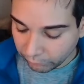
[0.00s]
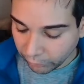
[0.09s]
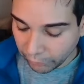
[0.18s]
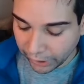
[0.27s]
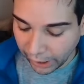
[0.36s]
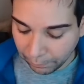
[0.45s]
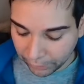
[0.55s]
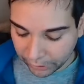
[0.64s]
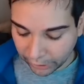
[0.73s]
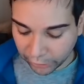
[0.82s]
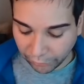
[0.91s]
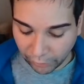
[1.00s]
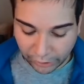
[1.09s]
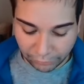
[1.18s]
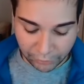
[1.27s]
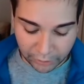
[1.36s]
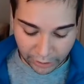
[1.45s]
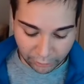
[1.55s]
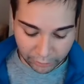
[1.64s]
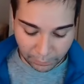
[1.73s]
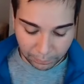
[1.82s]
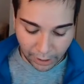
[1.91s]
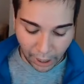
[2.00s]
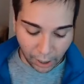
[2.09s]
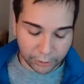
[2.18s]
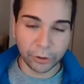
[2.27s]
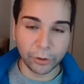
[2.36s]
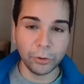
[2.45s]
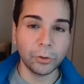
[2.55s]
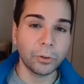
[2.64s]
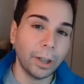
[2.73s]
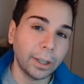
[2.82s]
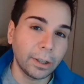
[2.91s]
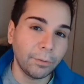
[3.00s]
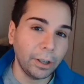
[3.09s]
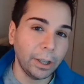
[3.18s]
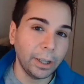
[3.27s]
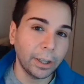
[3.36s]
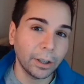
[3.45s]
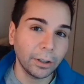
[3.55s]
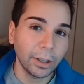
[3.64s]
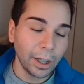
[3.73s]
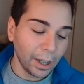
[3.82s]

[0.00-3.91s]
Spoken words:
with the Empress in its reverse, it feels like there's a block to creativity here.